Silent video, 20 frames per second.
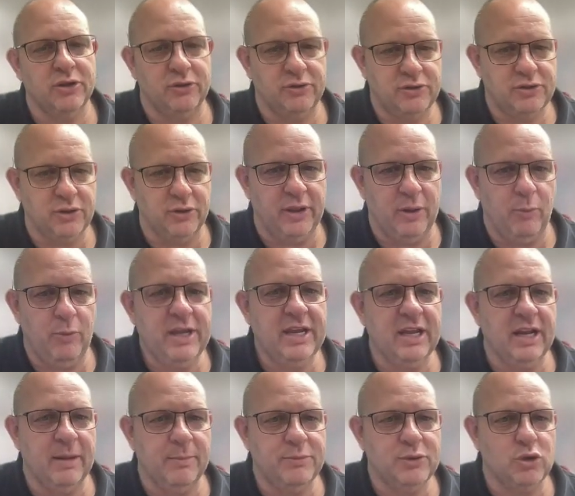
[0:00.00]
so that we
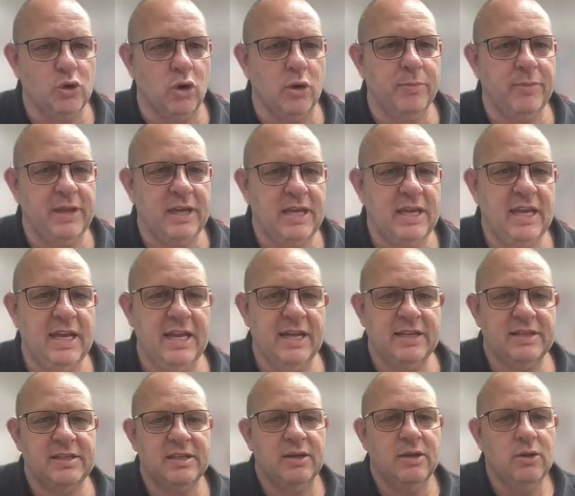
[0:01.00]
can absorb the
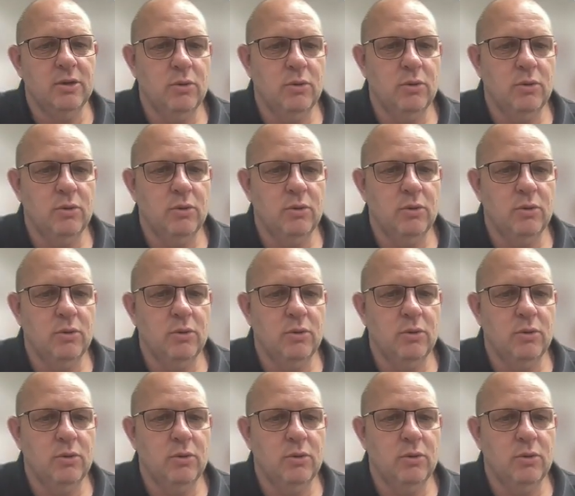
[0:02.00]
heat